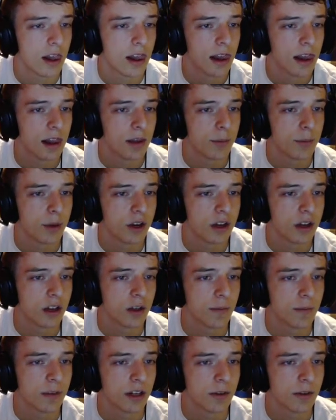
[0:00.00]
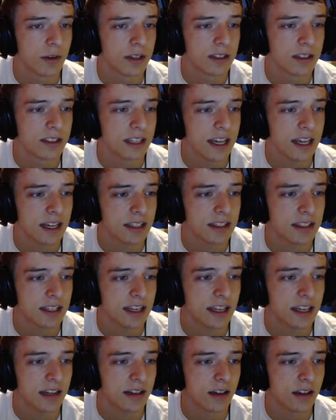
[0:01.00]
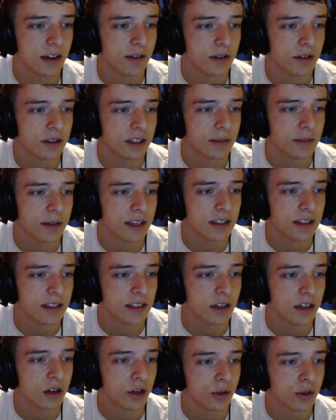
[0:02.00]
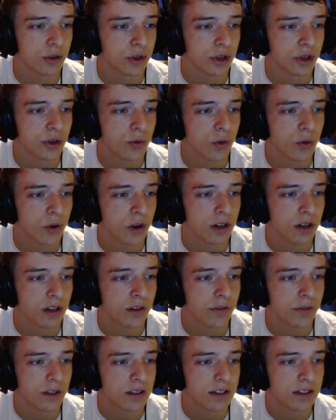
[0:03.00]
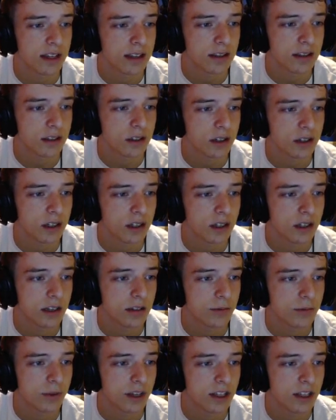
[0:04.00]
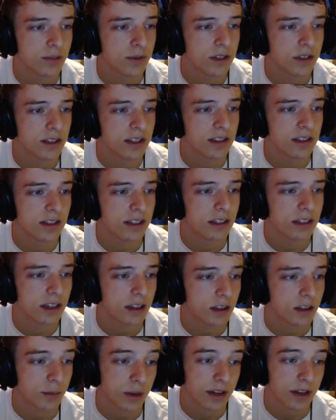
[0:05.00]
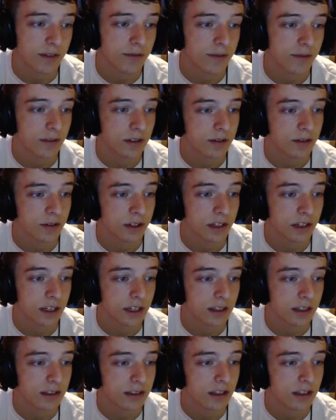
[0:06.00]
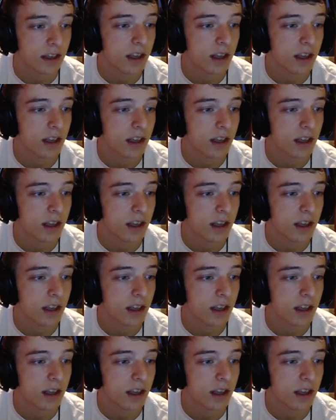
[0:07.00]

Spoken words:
But anyways, attack stat obviously amazing. 131. Defense stat's good with HP decent, and speed up is very nice.